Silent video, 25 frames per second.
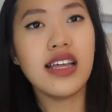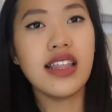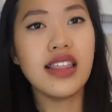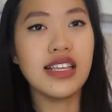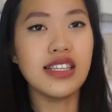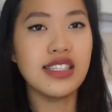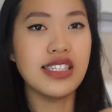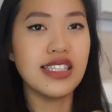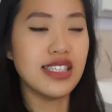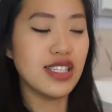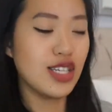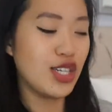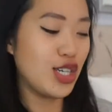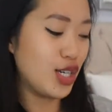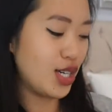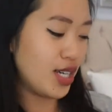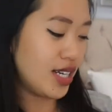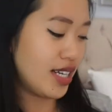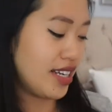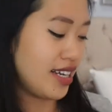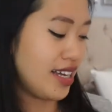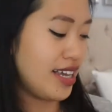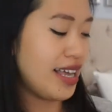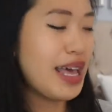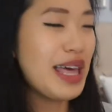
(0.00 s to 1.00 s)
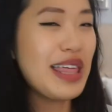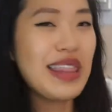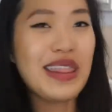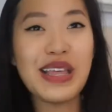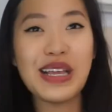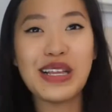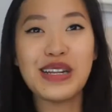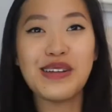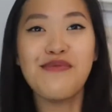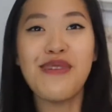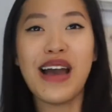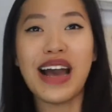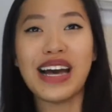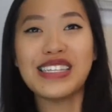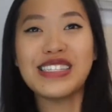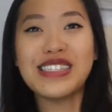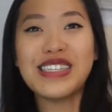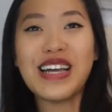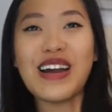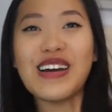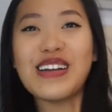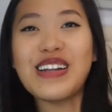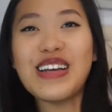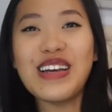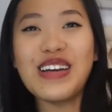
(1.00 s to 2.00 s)
this is a good thing to pass
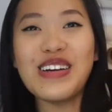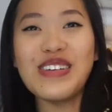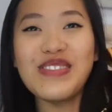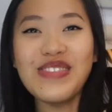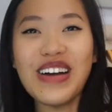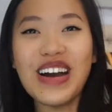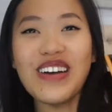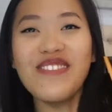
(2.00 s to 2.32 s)
down to him.